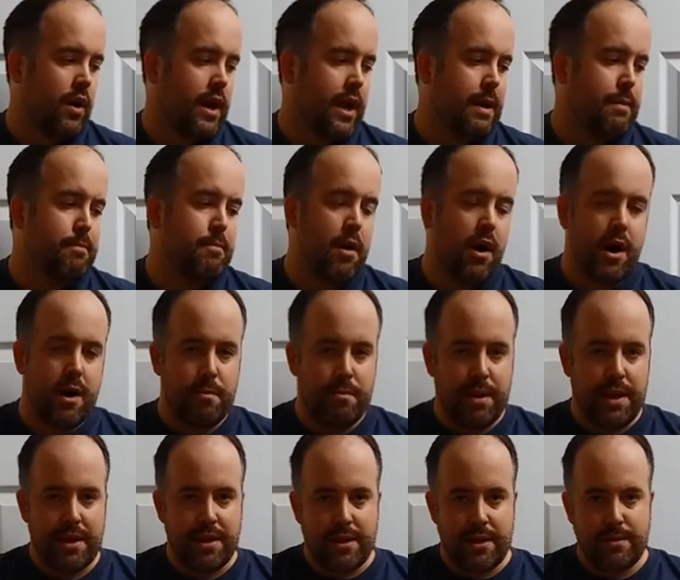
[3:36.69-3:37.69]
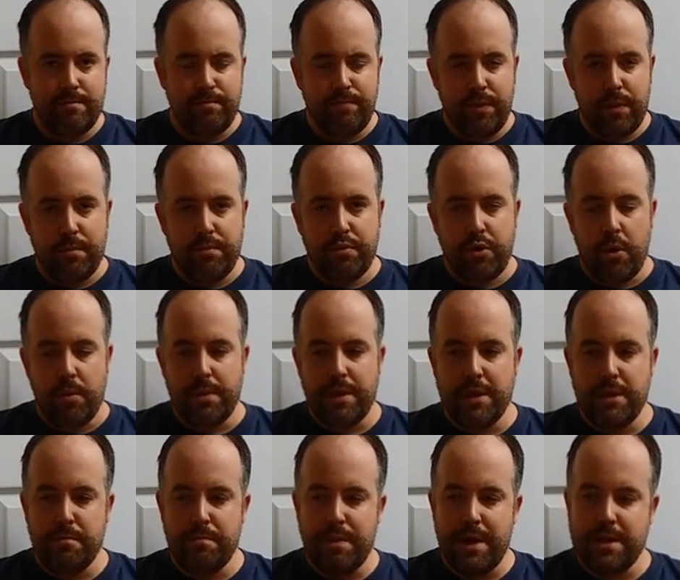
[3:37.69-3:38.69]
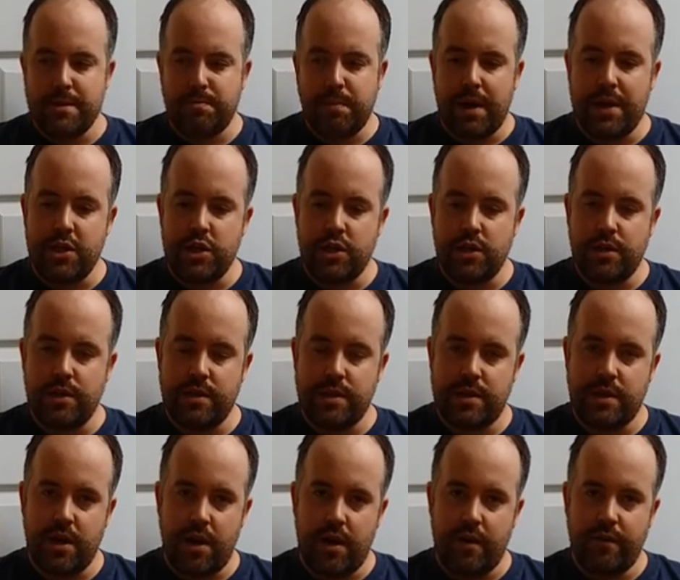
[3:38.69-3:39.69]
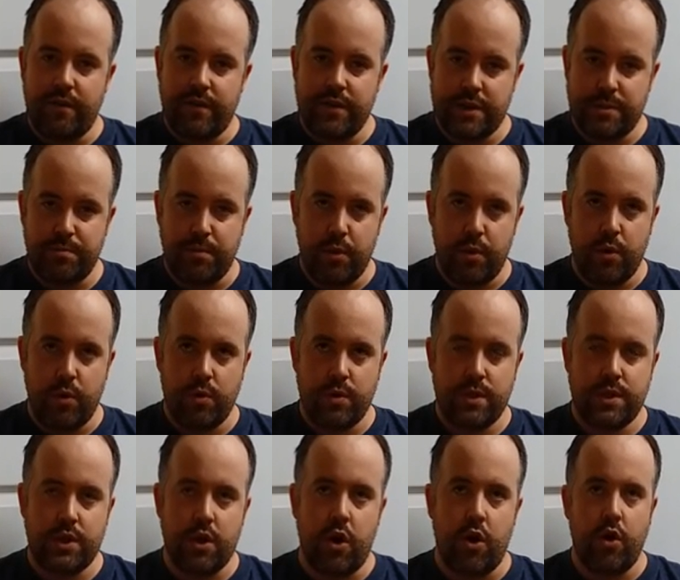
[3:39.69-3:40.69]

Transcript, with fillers: in my opinion, probably the best place you can start for sports